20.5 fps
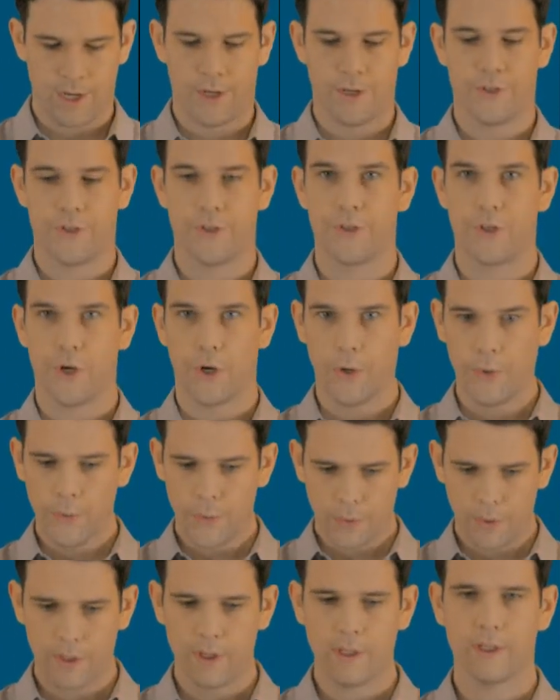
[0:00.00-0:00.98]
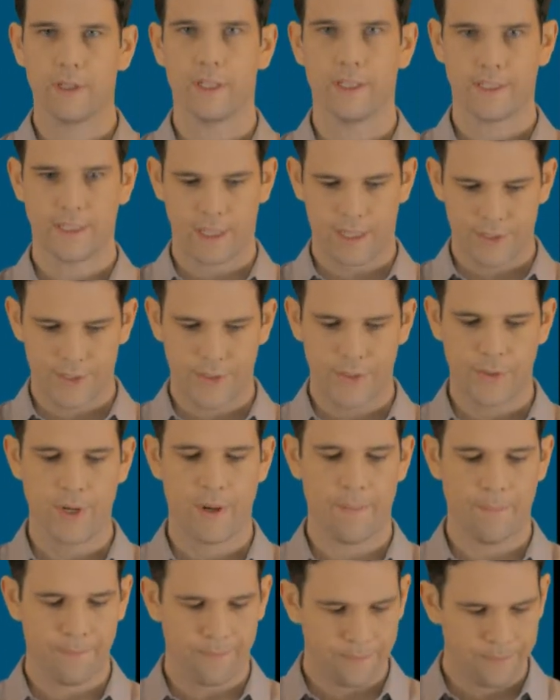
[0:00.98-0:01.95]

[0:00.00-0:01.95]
So let's get into it.